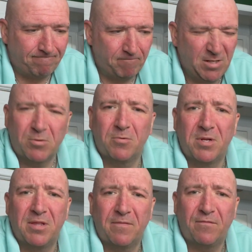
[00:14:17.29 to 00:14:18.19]
You were
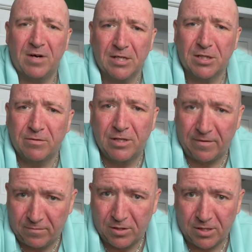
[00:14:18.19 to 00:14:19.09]
with the Friends of
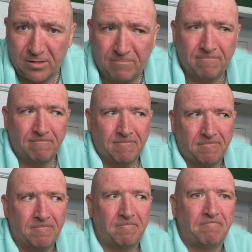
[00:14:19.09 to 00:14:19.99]
Jefferson.
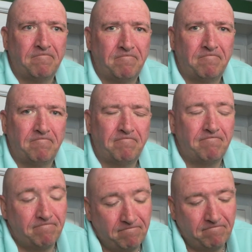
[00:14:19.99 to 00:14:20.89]

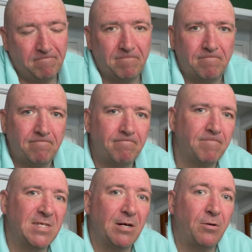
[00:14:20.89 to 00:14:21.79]

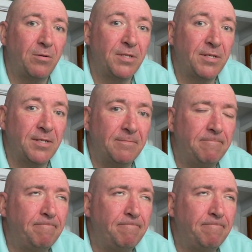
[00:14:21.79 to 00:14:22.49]
That's how it was done.